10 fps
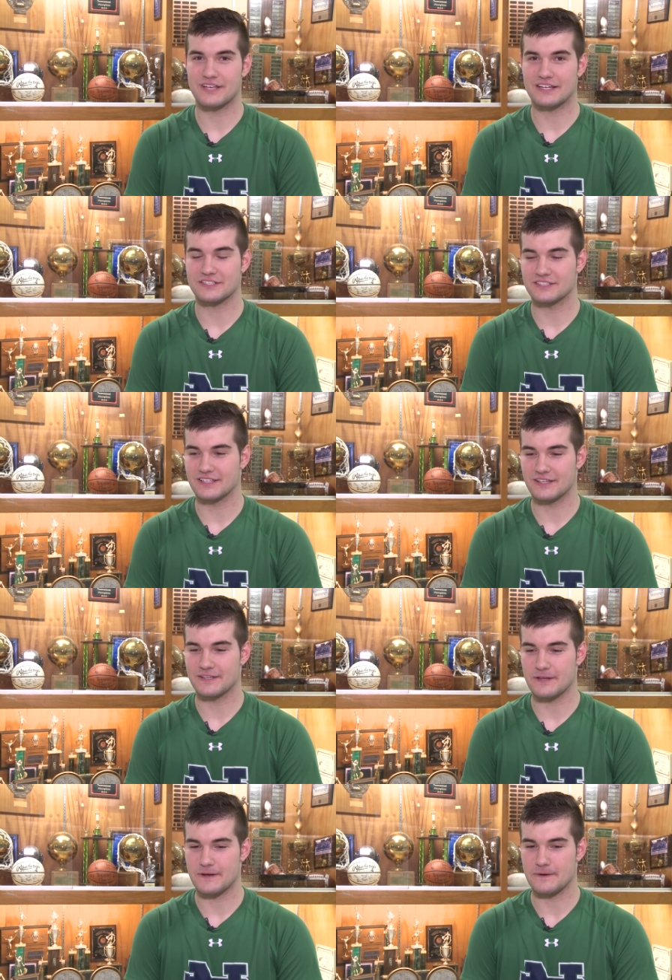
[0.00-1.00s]
actually
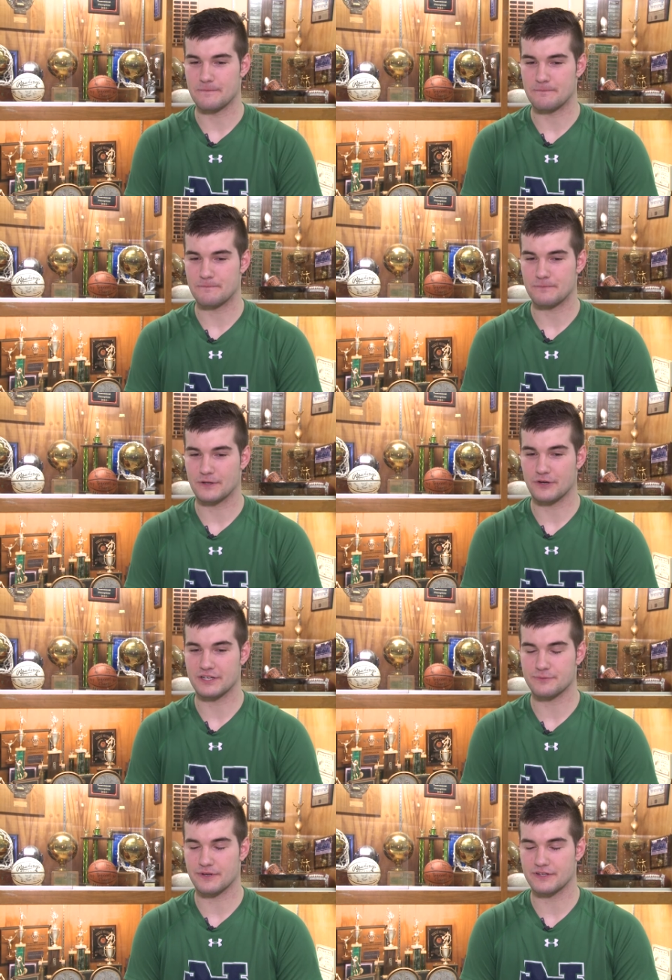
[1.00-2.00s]
um, a
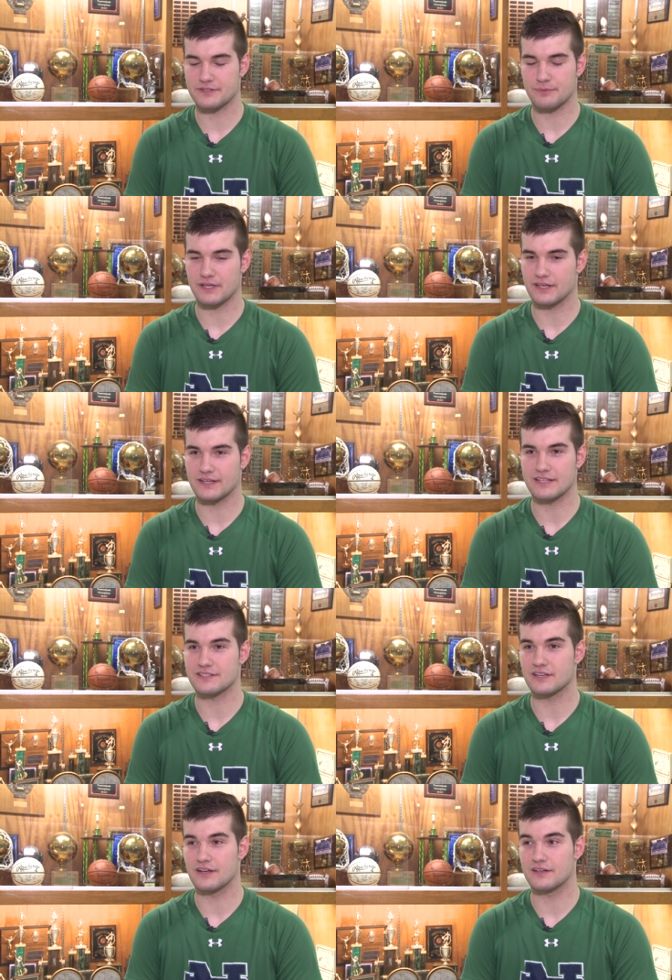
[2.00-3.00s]
great experience playing
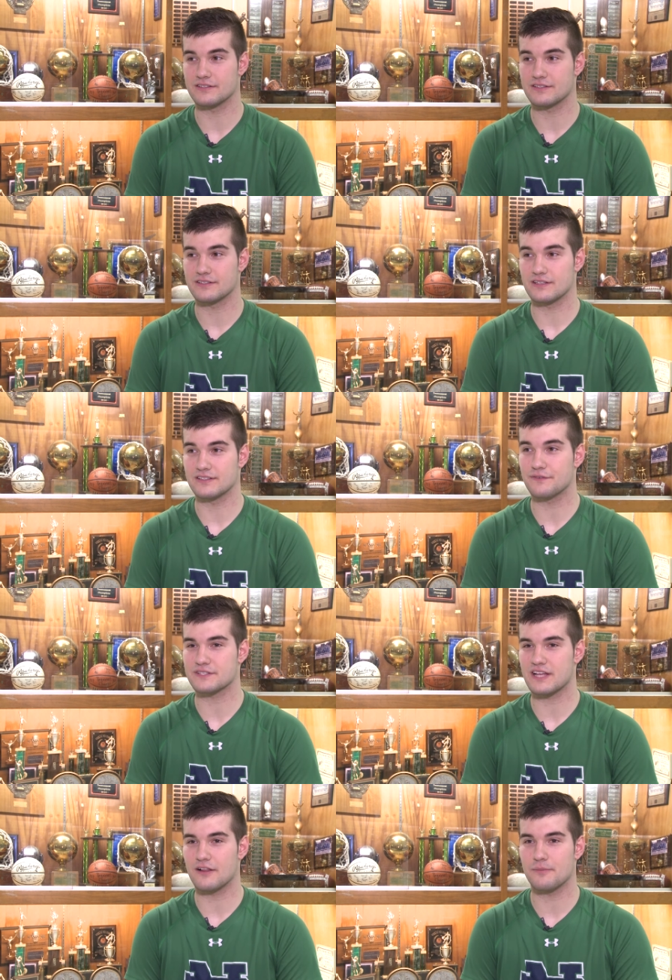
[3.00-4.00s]
against uh, a
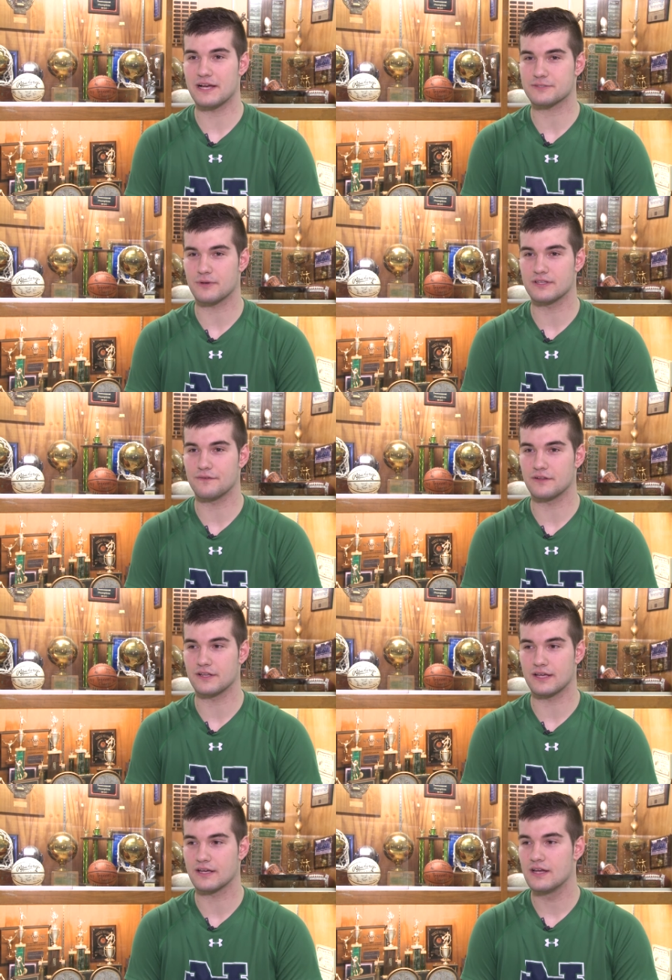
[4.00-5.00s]
different style of basketball,
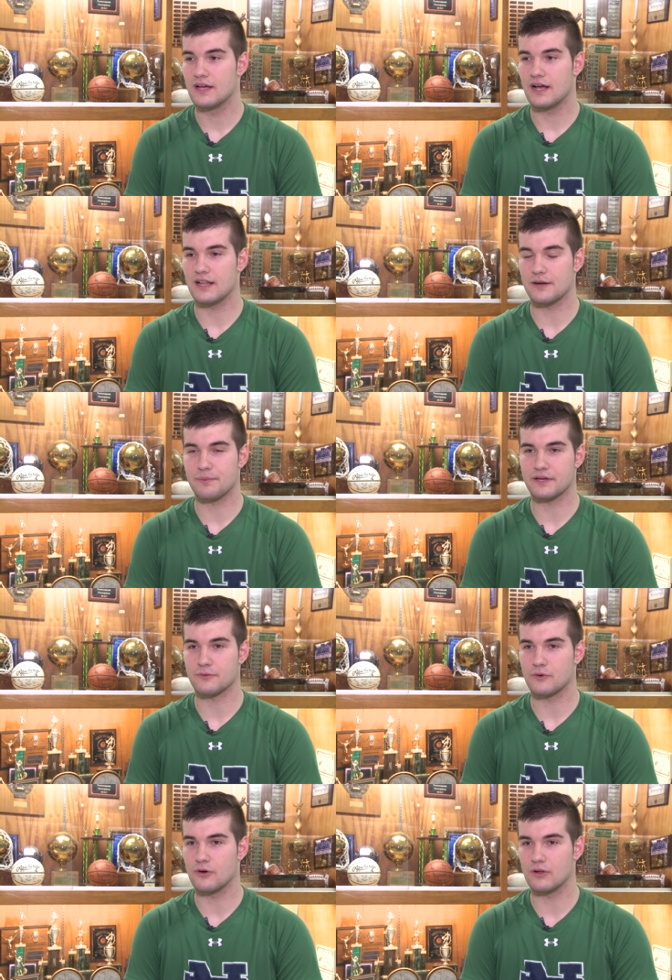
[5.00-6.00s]
definitely like a lot of pick
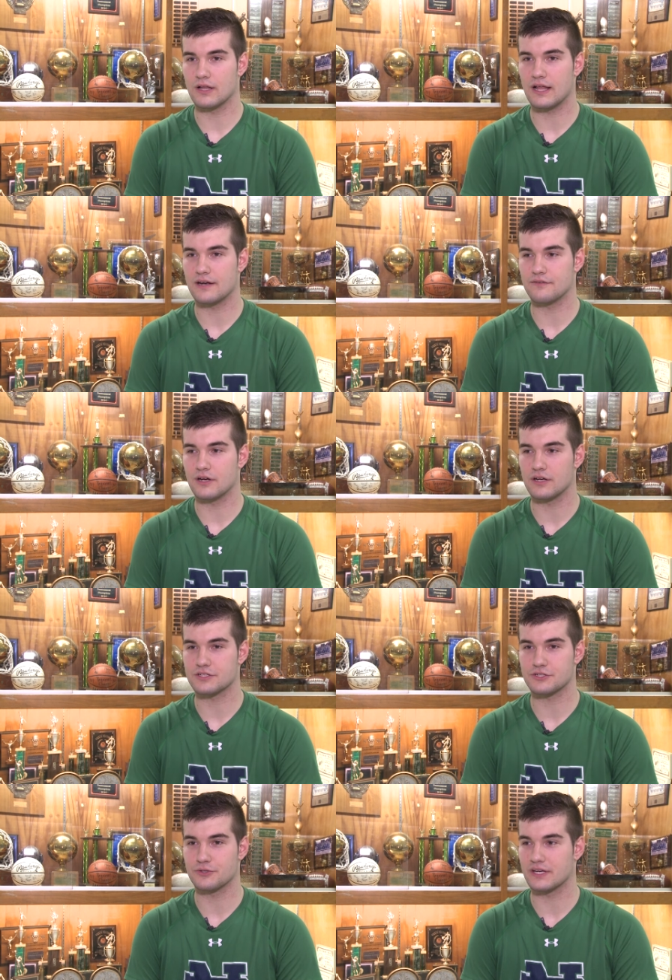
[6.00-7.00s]
and roll, a lot of uh,
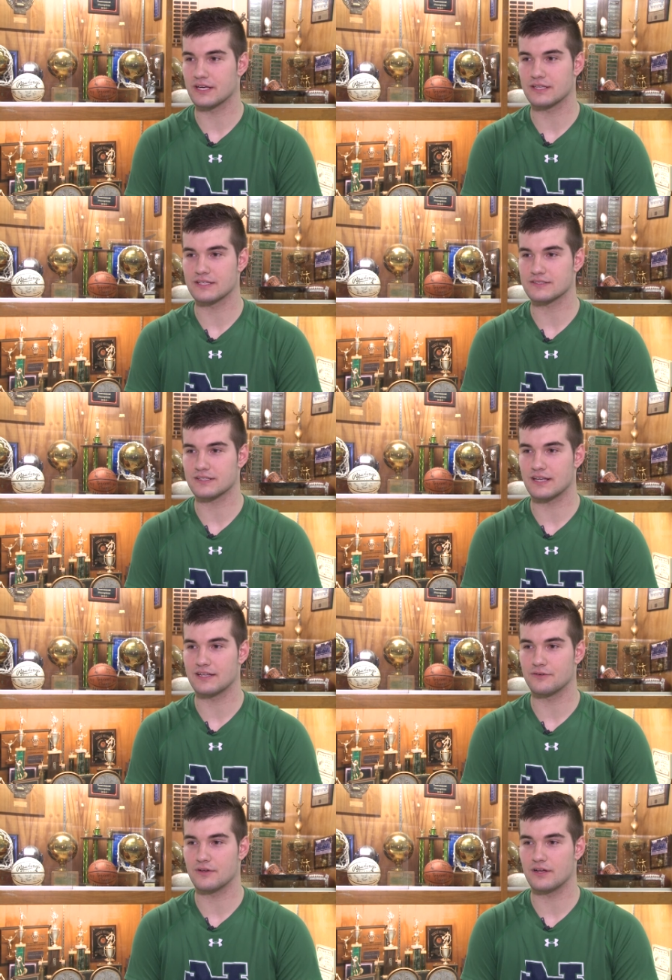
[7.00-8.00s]
shooting and things like
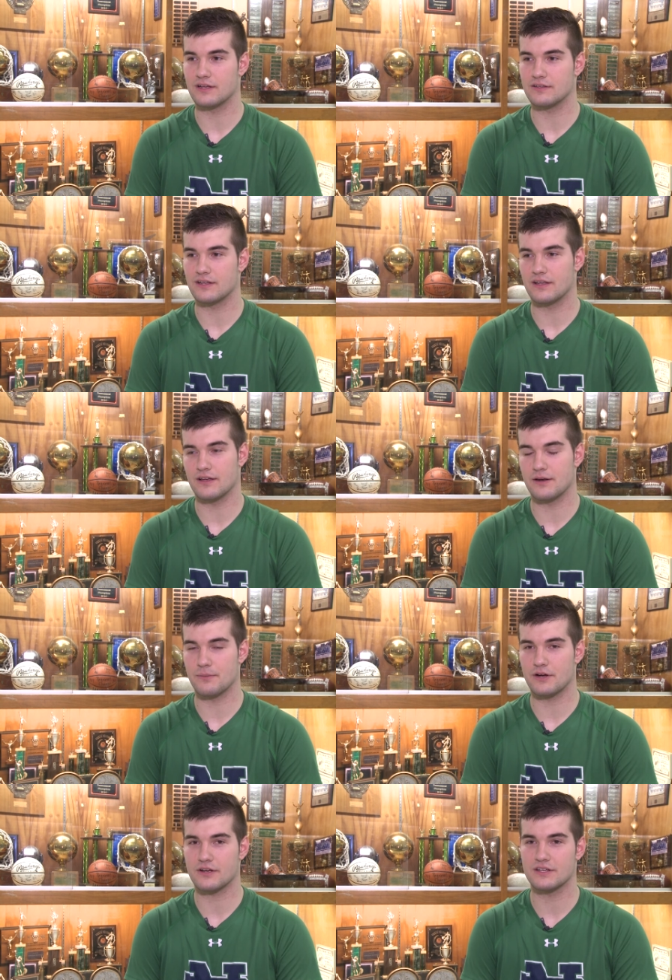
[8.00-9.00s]
that. In
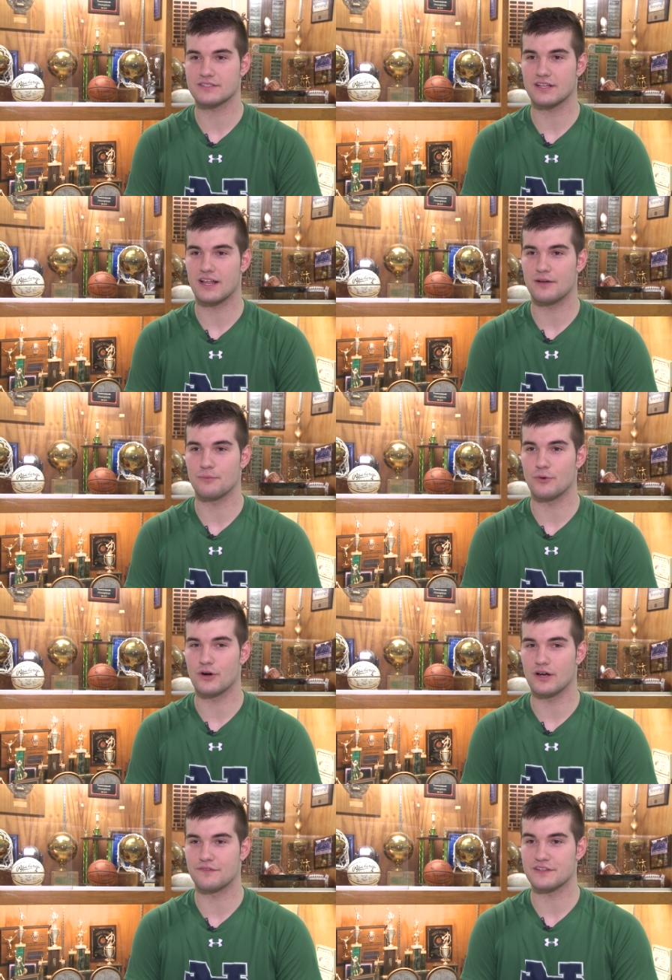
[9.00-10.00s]
America, it's a lot
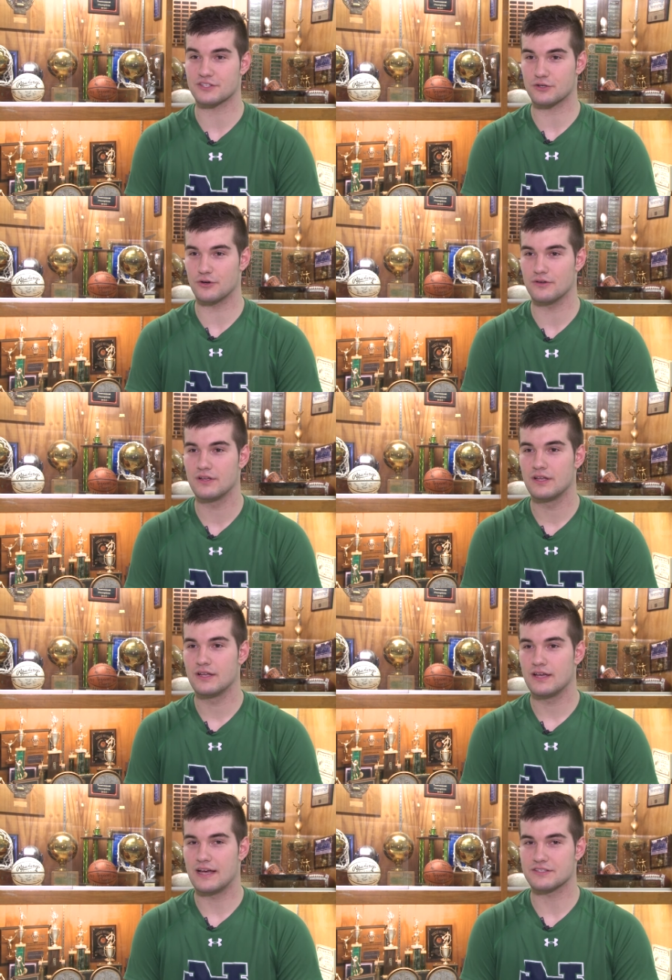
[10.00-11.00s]
more uh, physical,
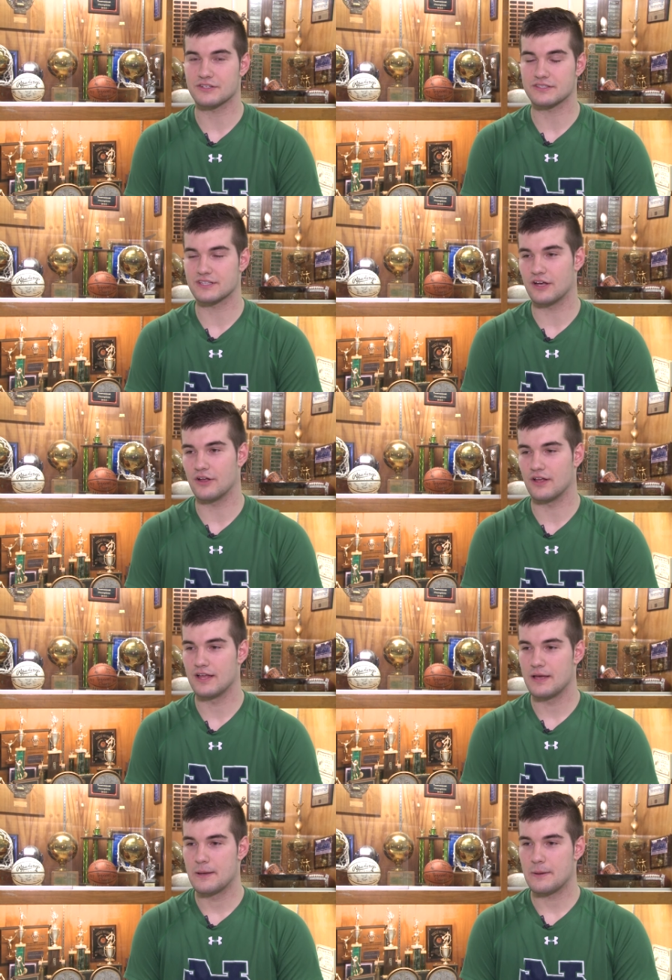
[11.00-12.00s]
as you can tell.
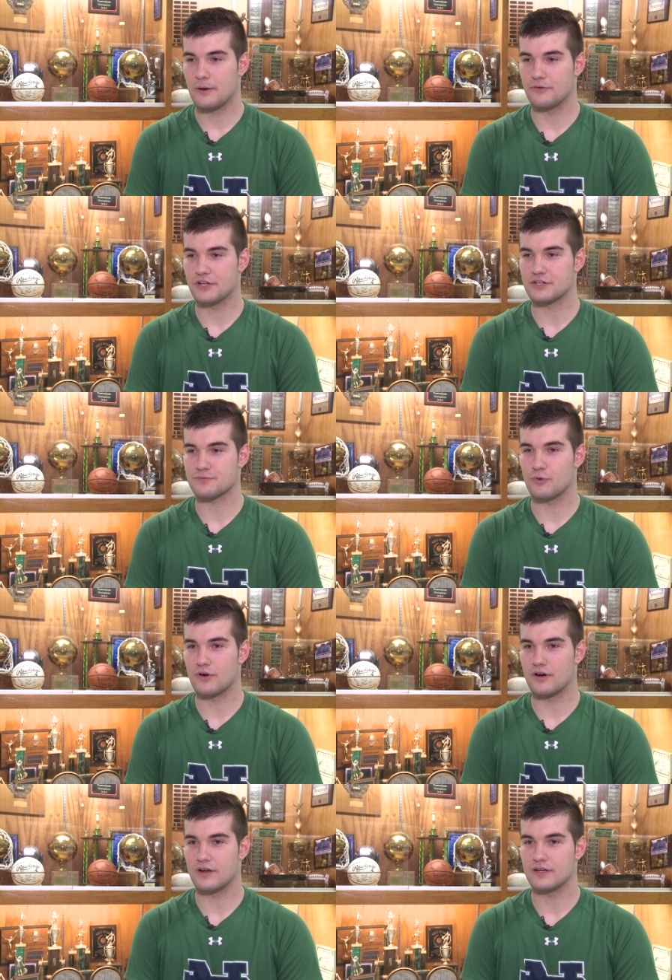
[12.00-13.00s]
Over there, it's
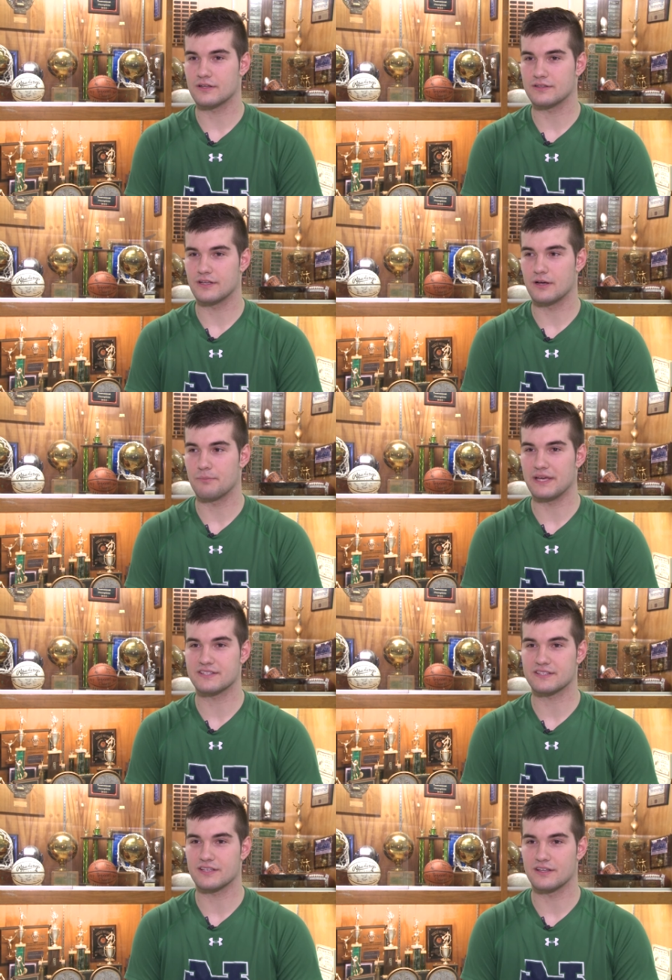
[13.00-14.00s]
more the
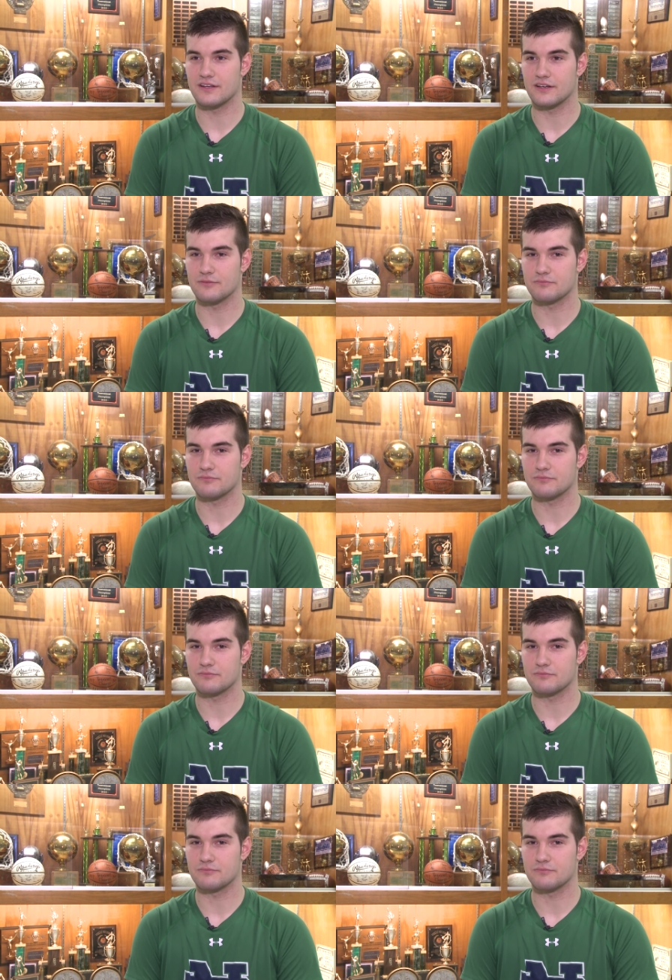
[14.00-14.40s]
basics, and